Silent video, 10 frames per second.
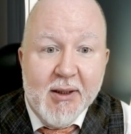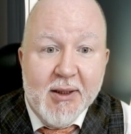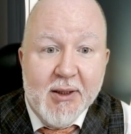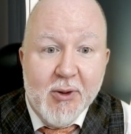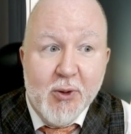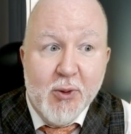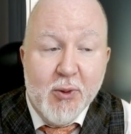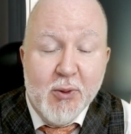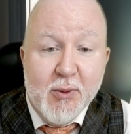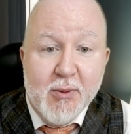
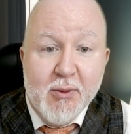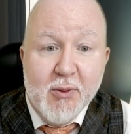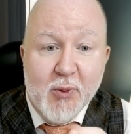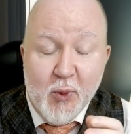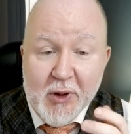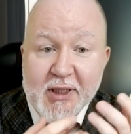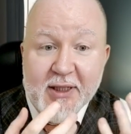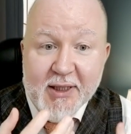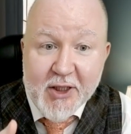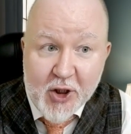So what
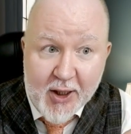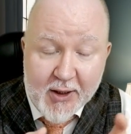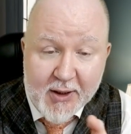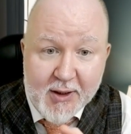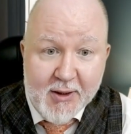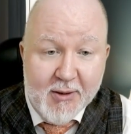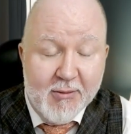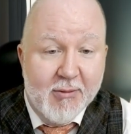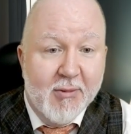is the chance?